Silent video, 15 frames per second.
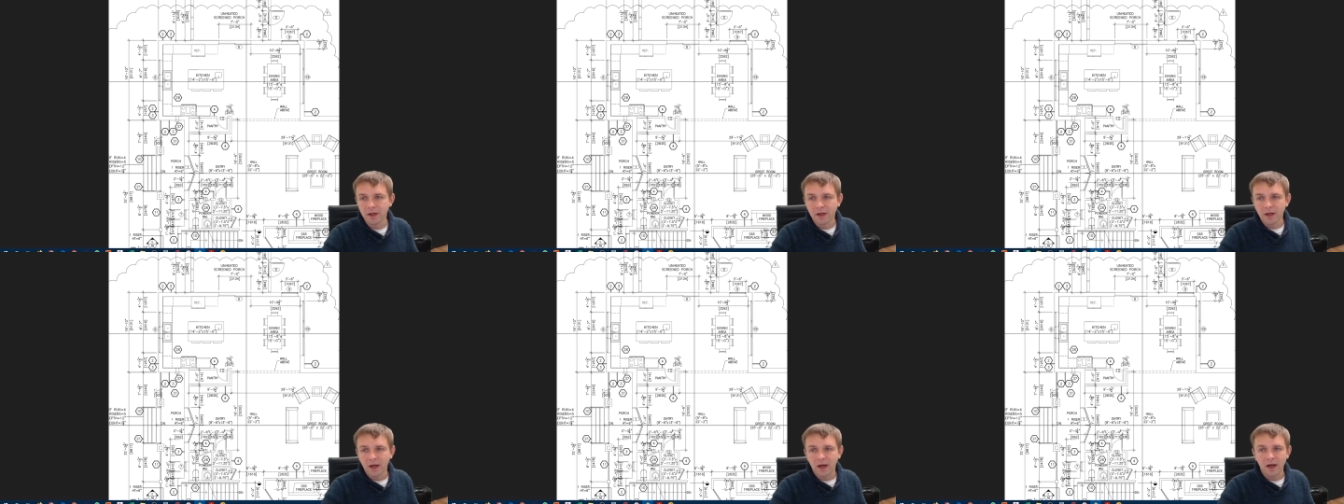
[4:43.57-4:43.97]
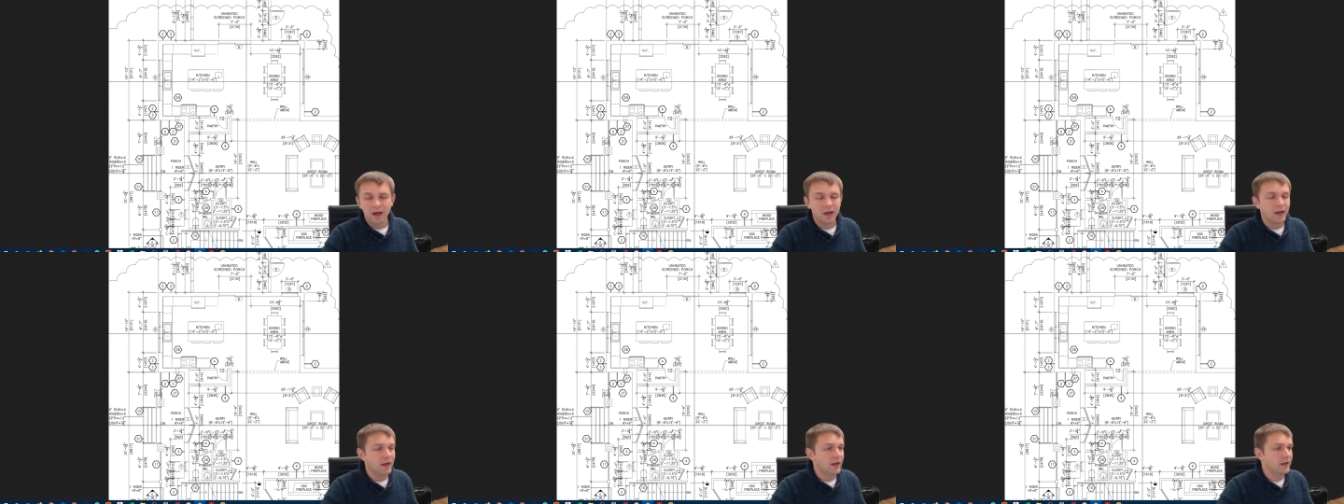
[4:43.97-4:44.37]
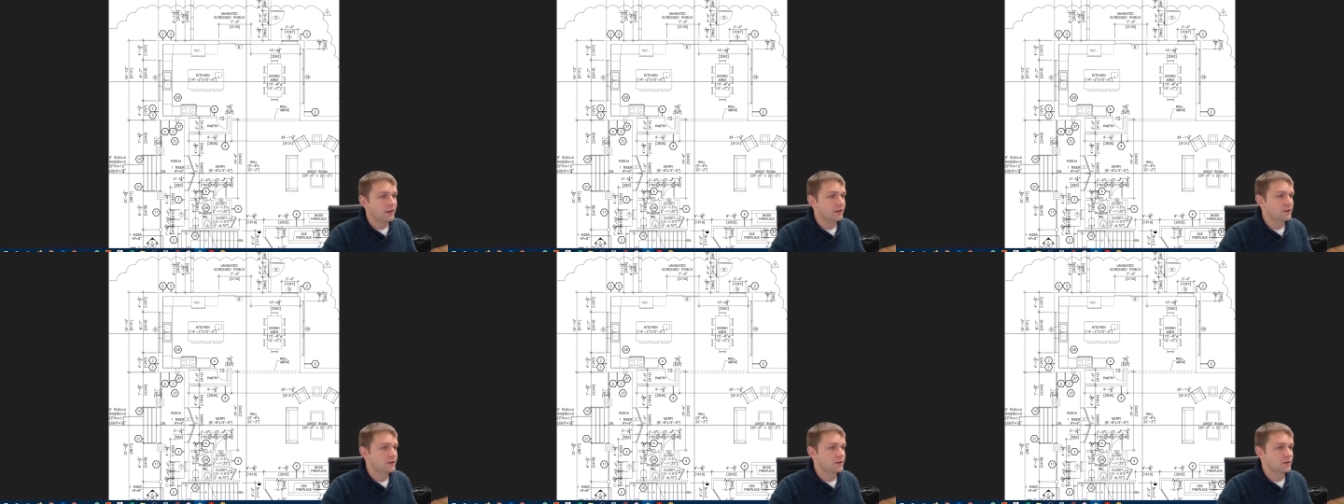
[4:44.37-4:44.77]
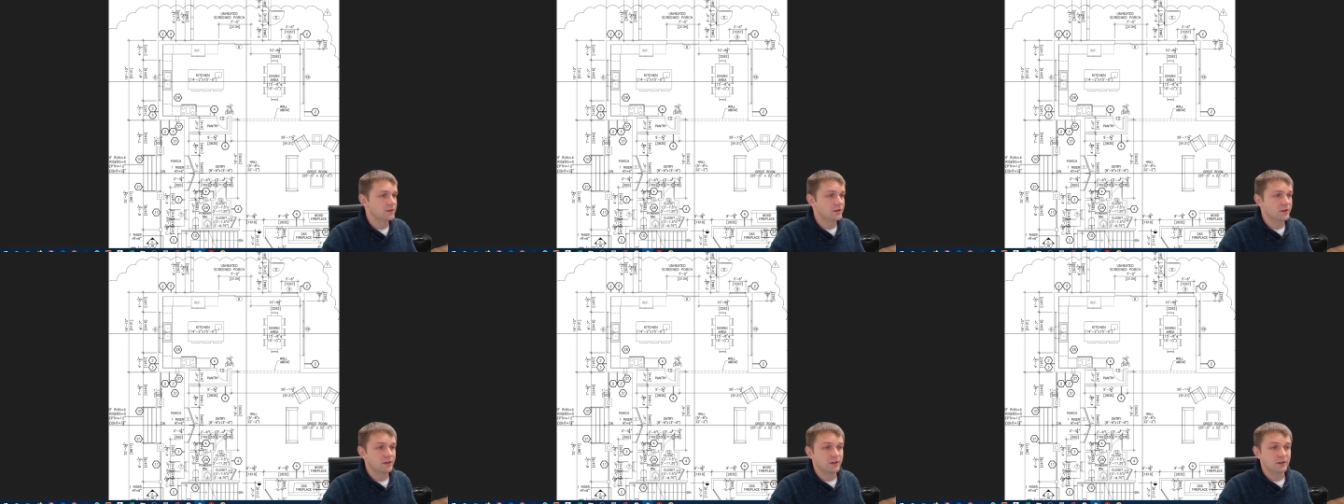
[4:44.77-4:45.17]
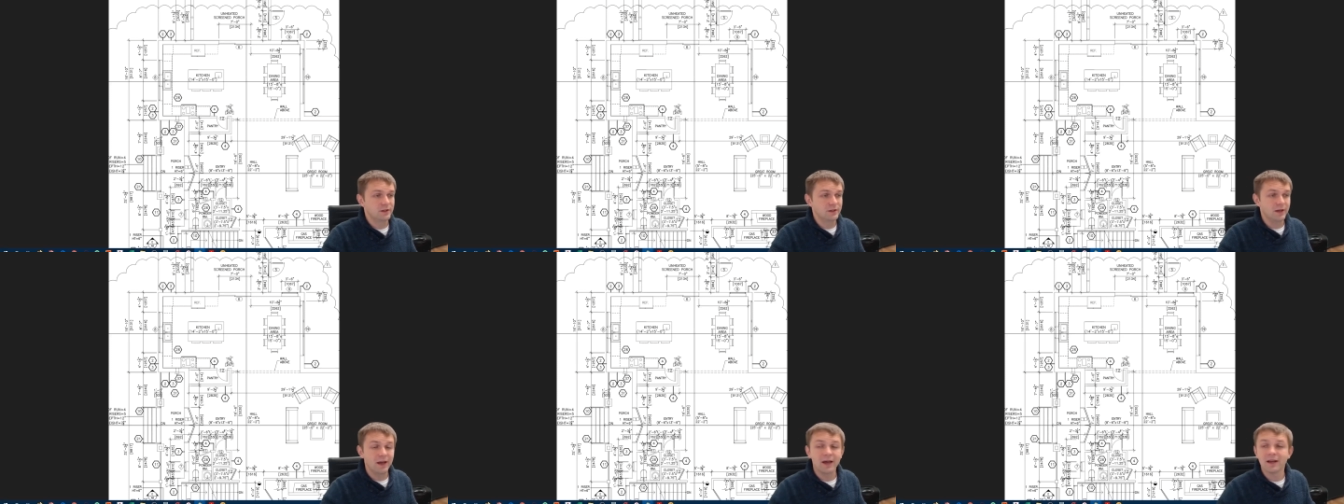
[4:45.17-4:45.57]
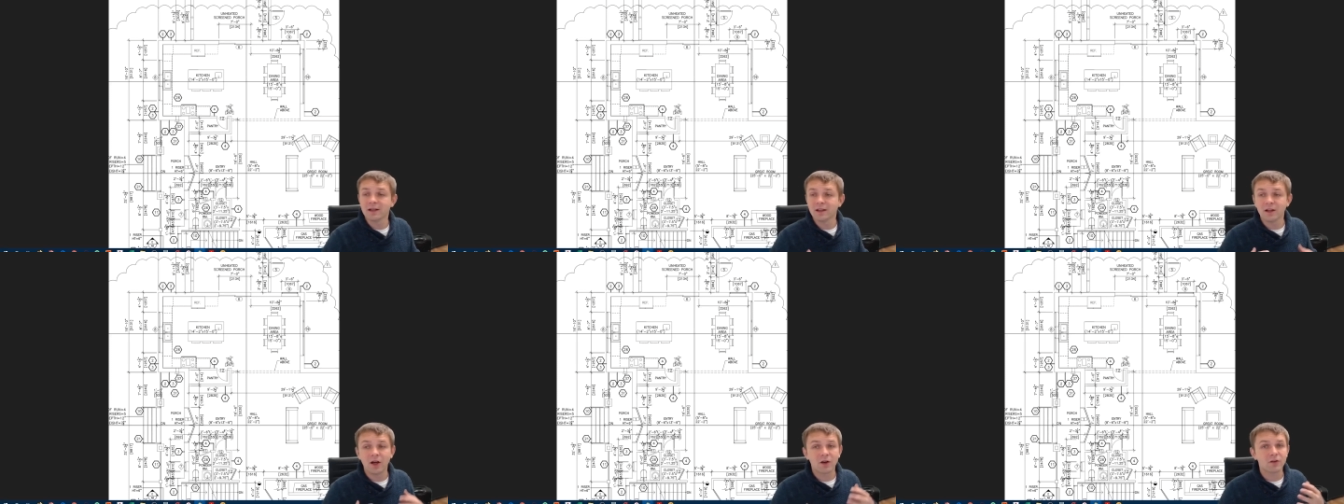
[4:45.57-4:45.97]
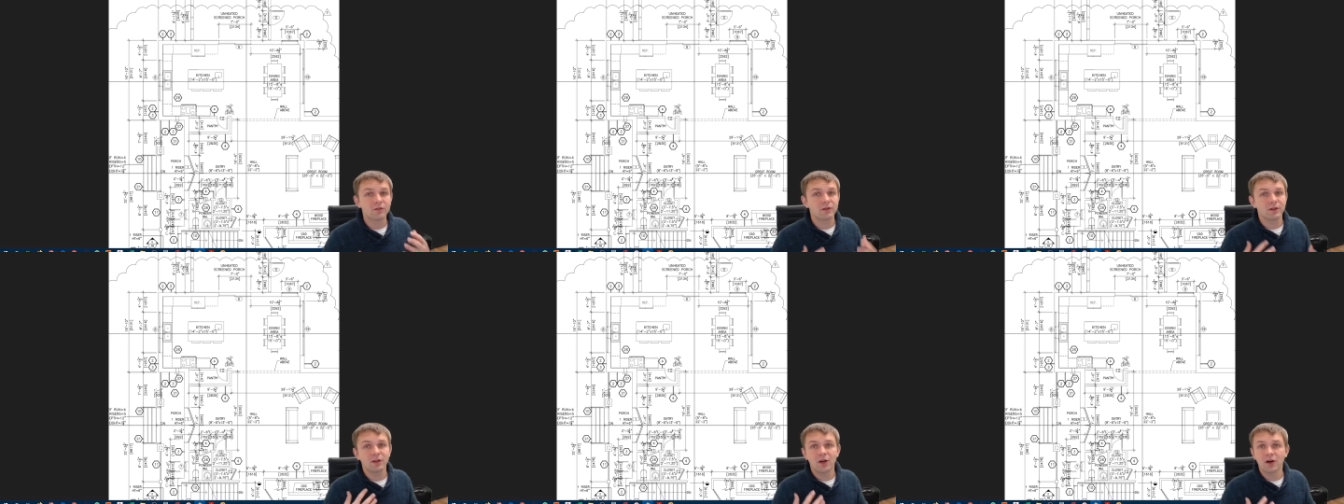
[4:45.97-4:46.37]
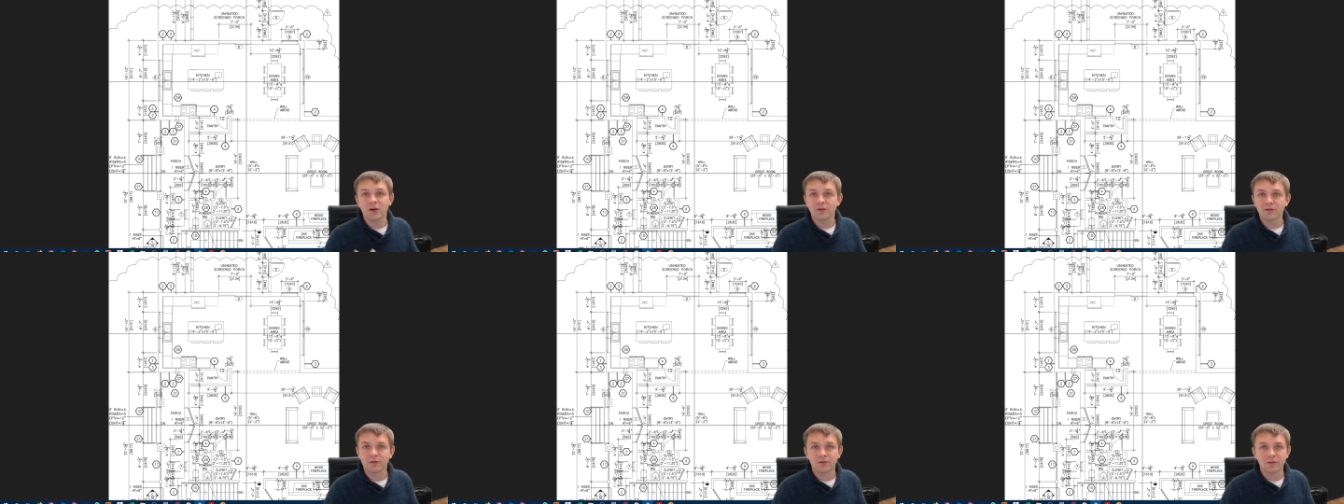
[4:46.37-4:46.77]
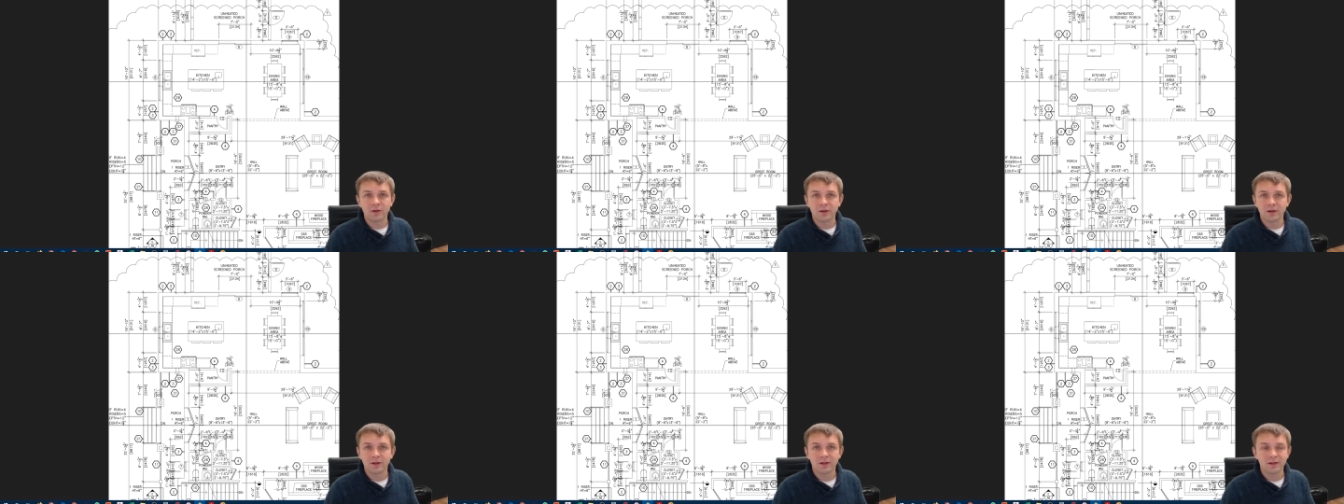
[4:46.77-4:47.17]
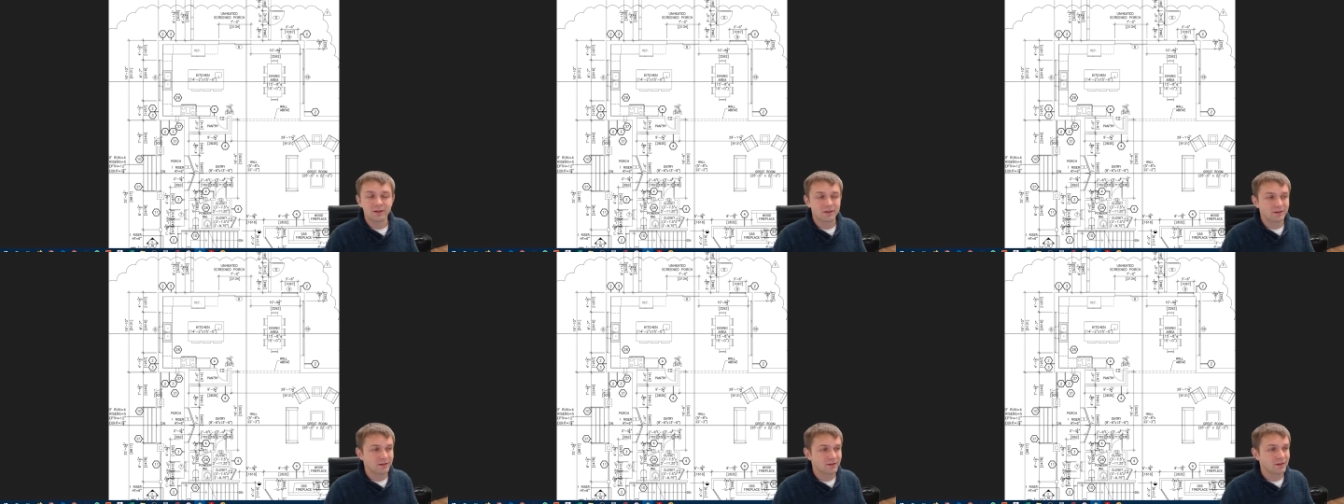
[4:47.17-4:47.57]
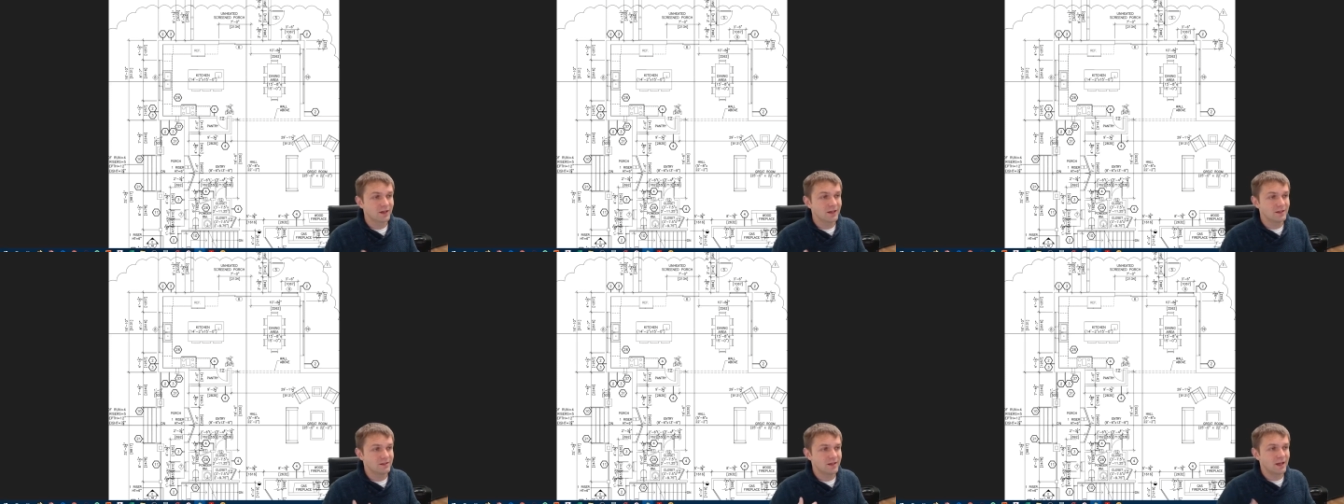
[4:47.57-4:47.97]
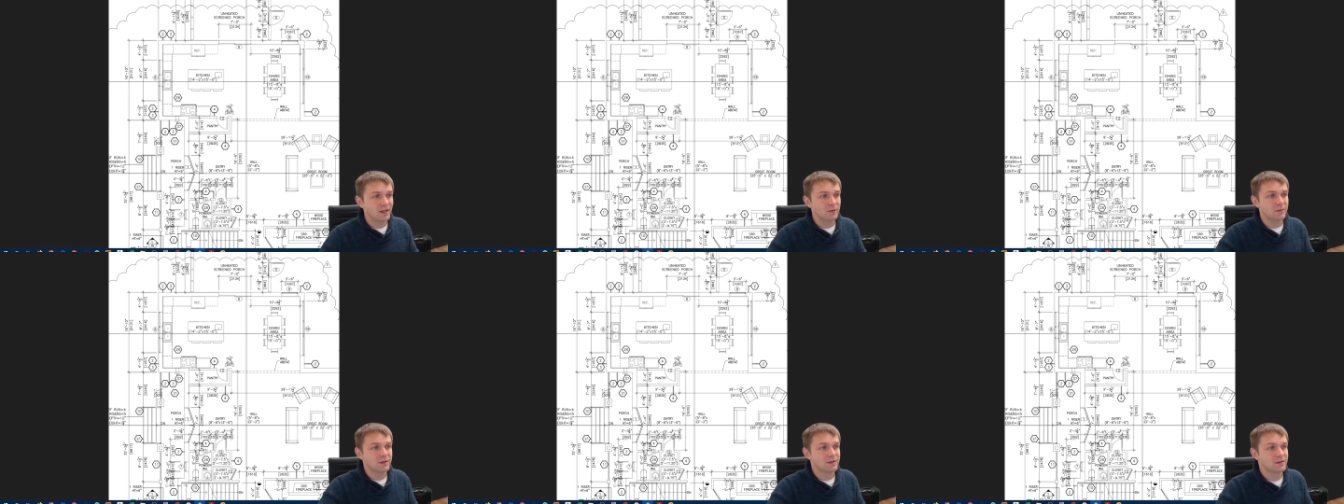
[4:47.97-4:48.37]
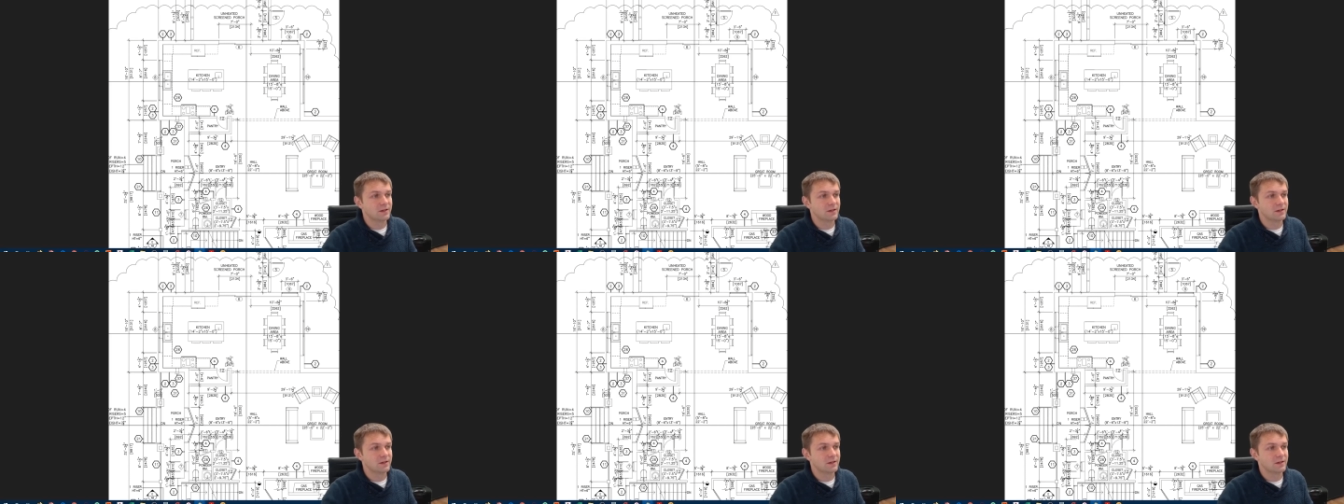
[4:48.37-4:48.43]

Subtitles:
and yeah, a lot of nice elements.